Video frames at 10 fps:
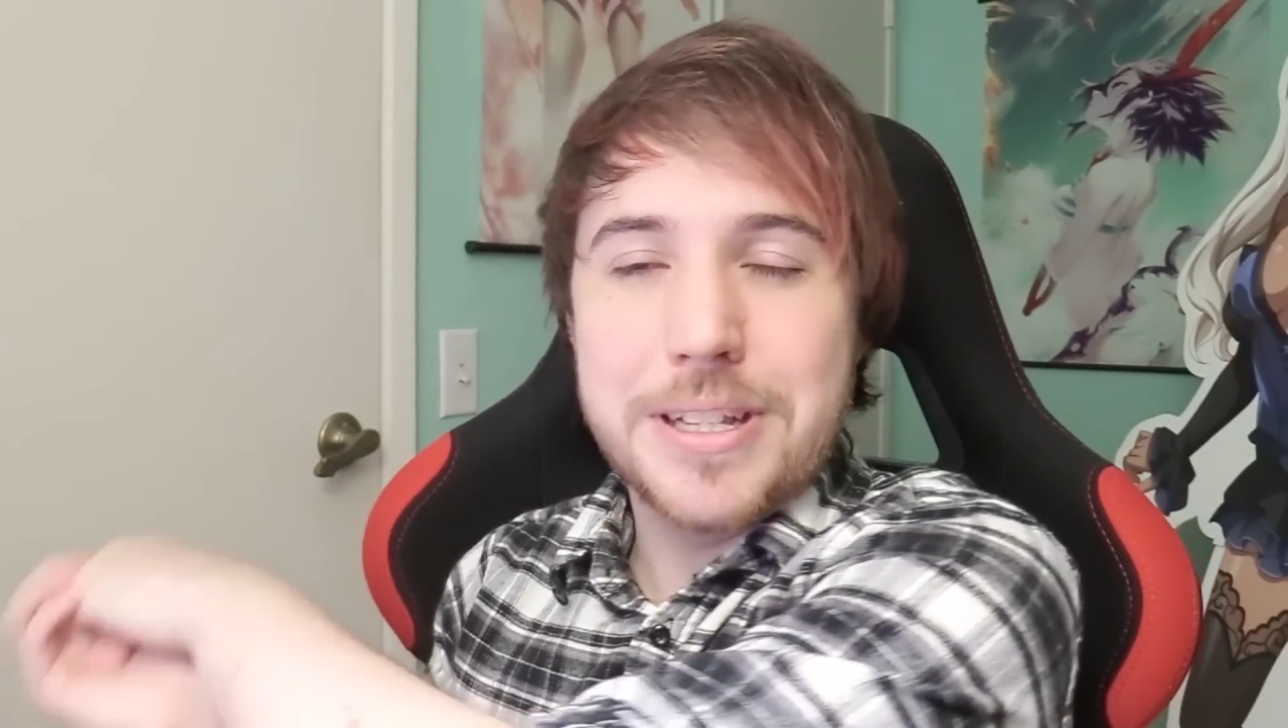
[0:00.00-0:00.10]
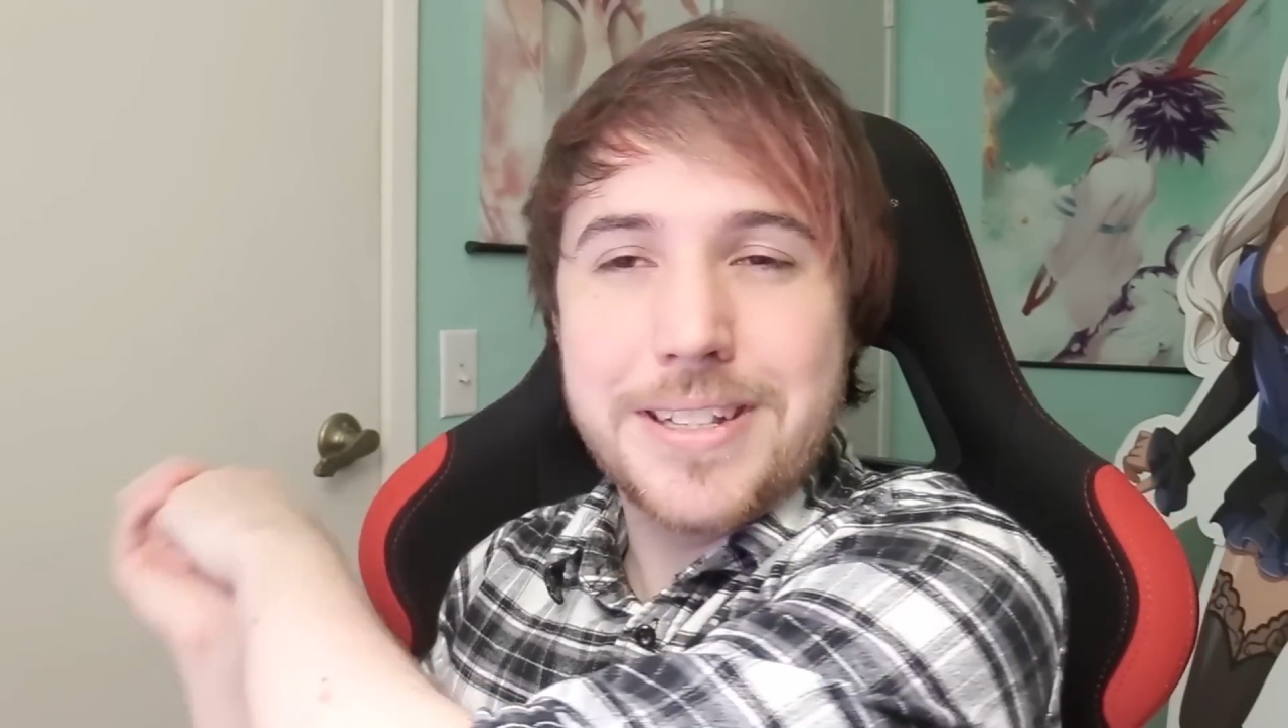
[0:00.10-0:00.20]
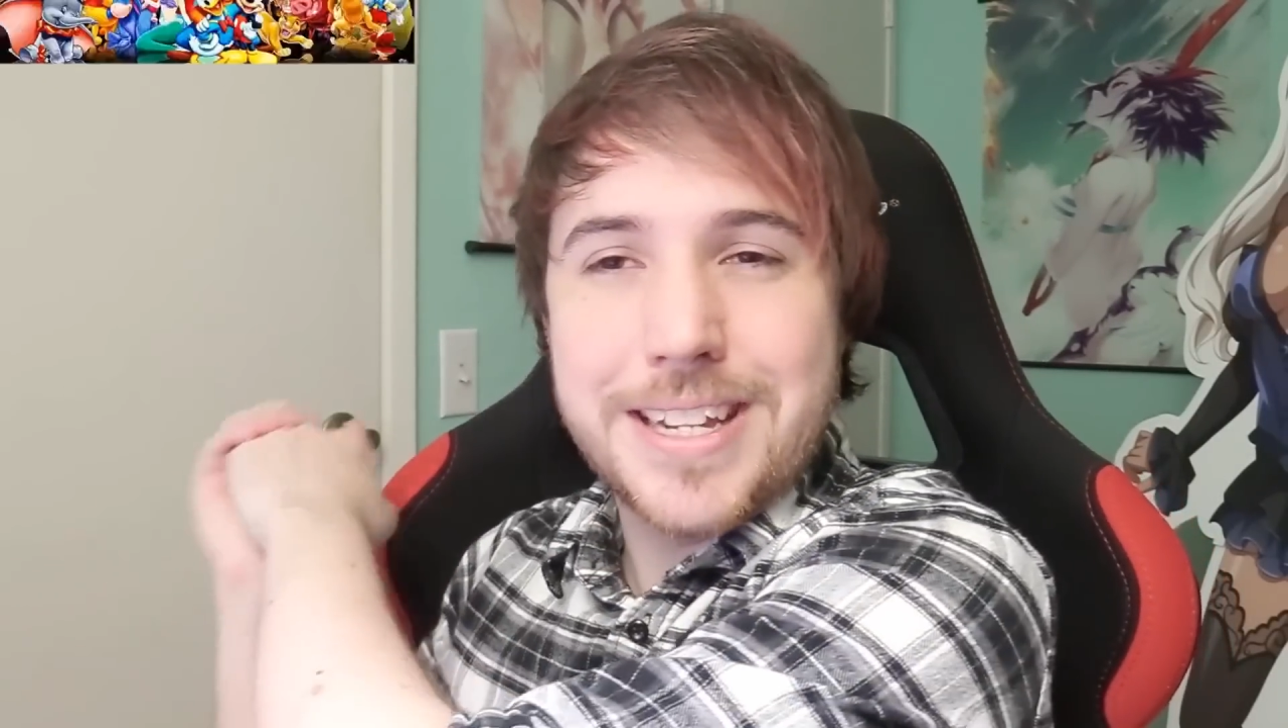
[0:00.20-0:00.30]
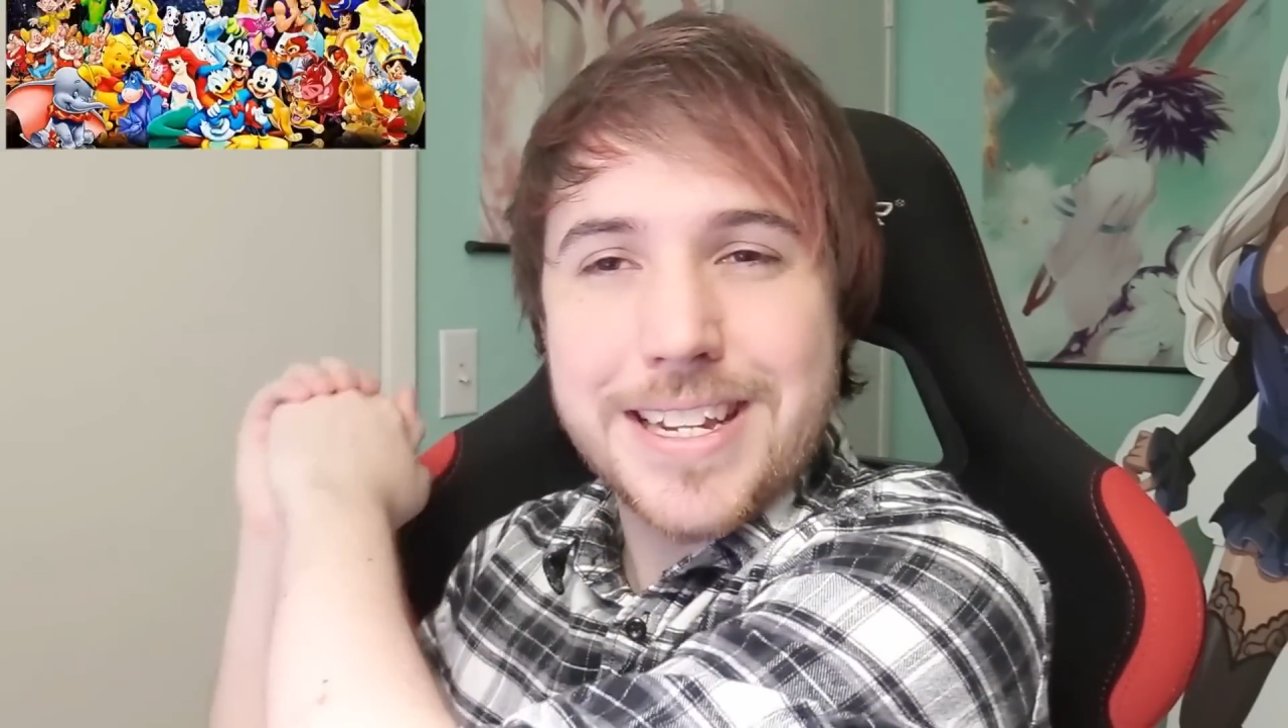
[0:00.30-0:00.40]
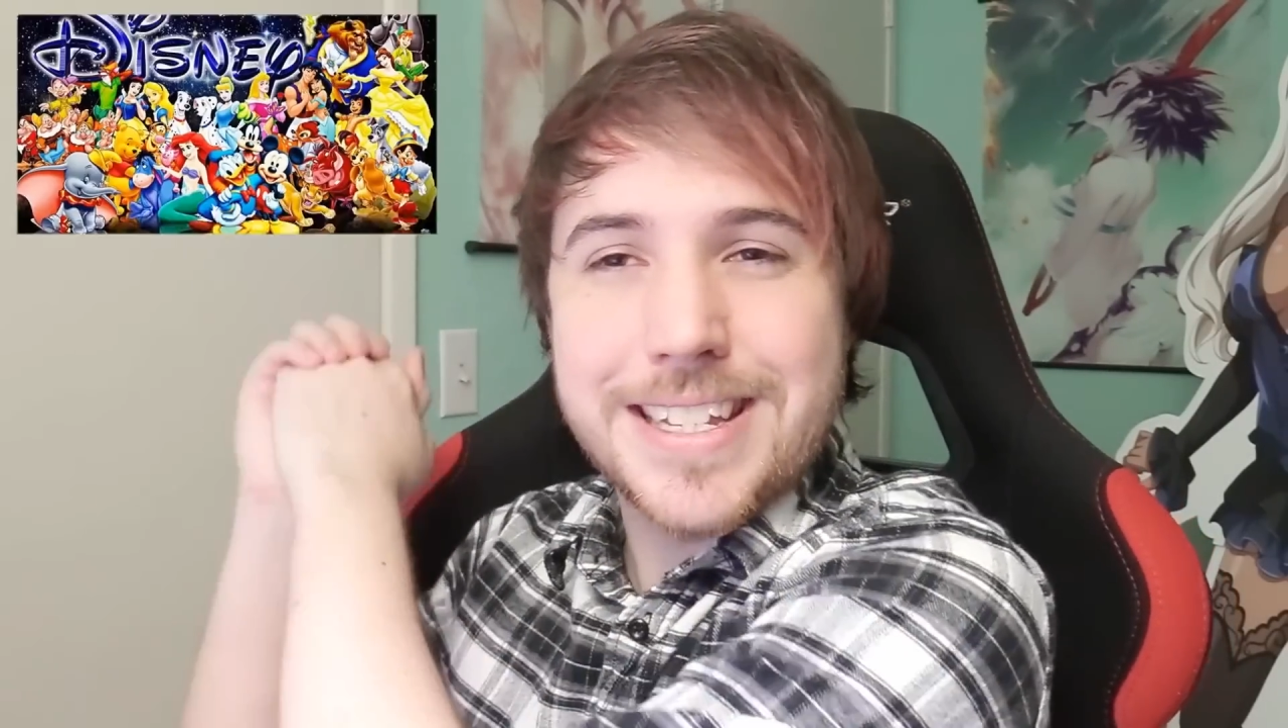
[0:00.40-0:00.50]

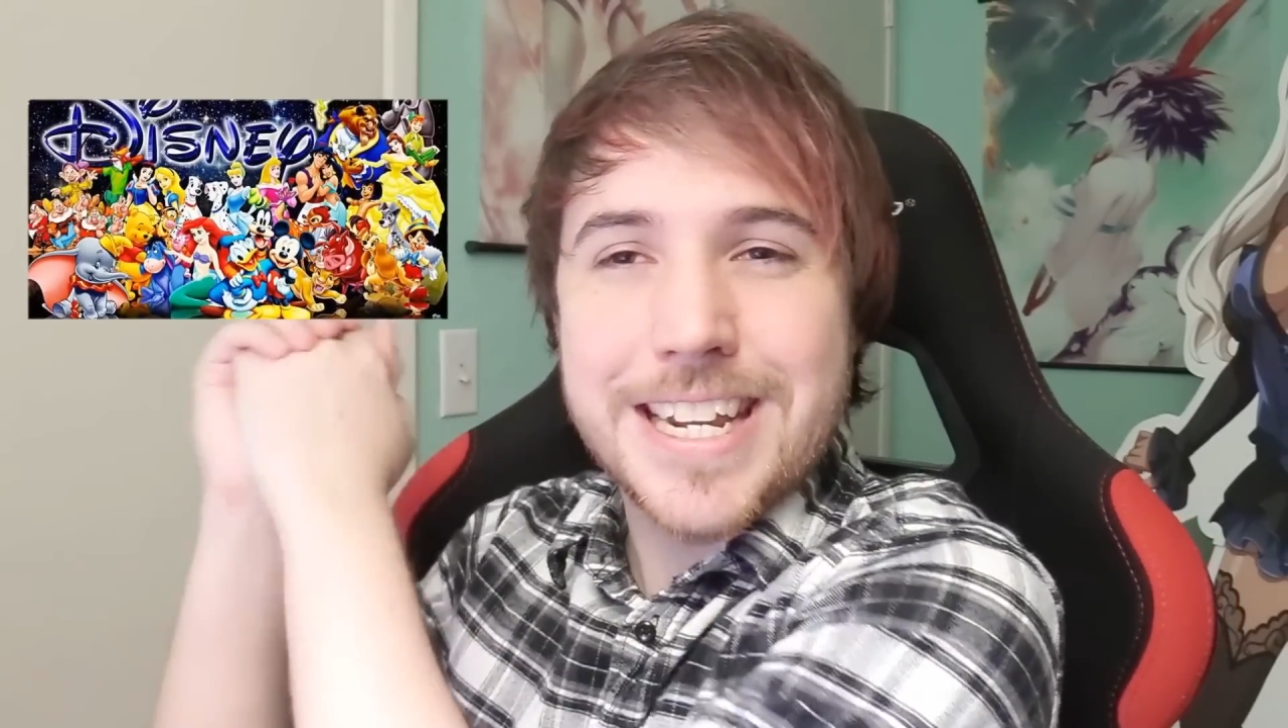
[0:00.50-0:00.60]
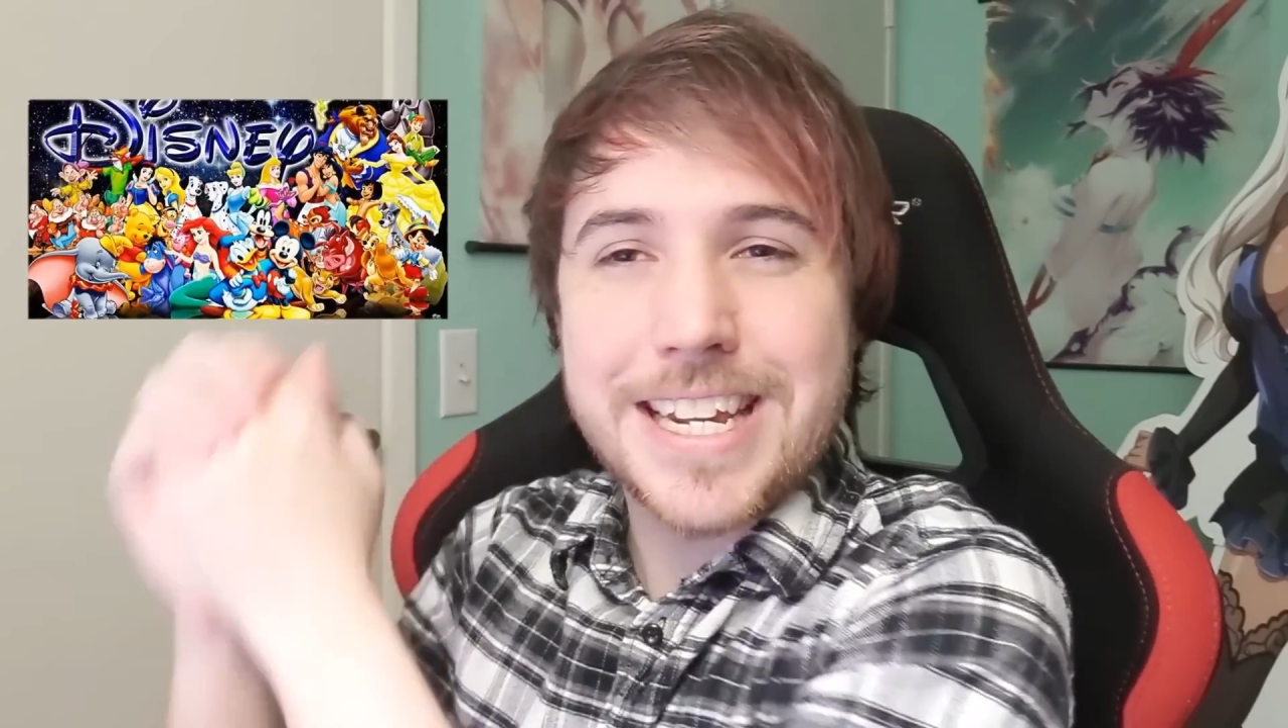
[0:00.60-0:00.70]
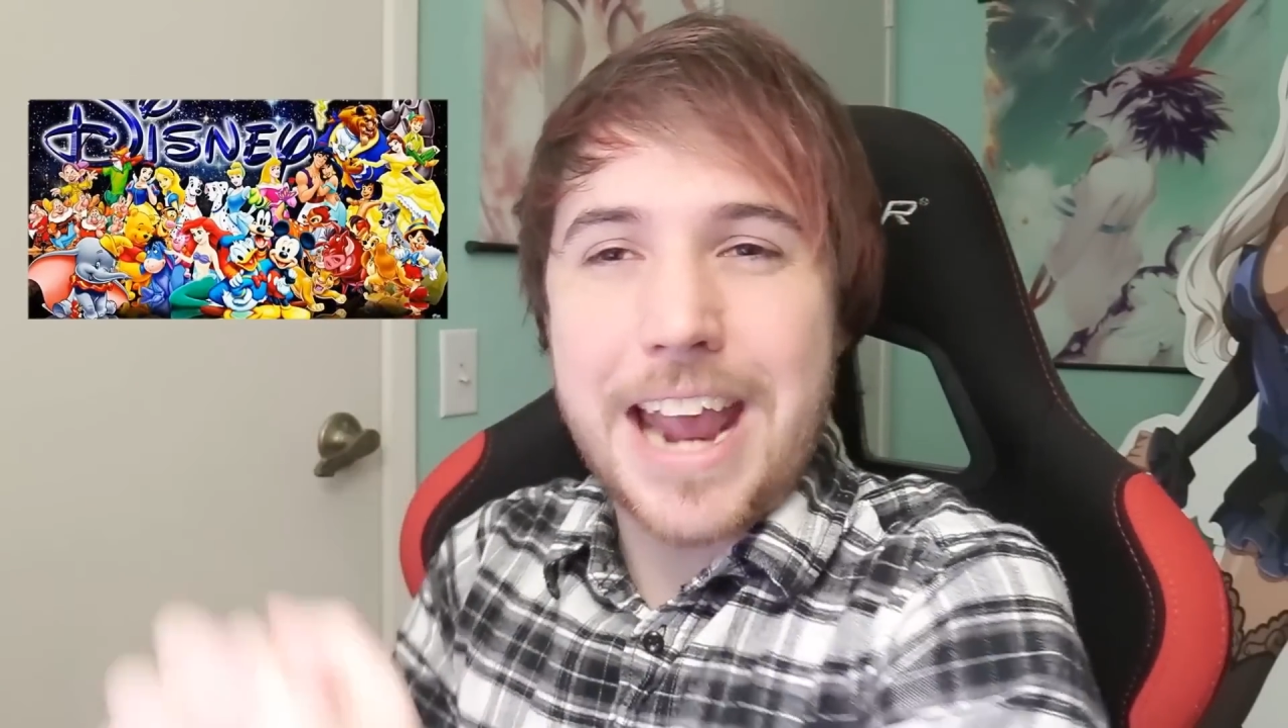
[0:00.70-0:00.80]
with Disney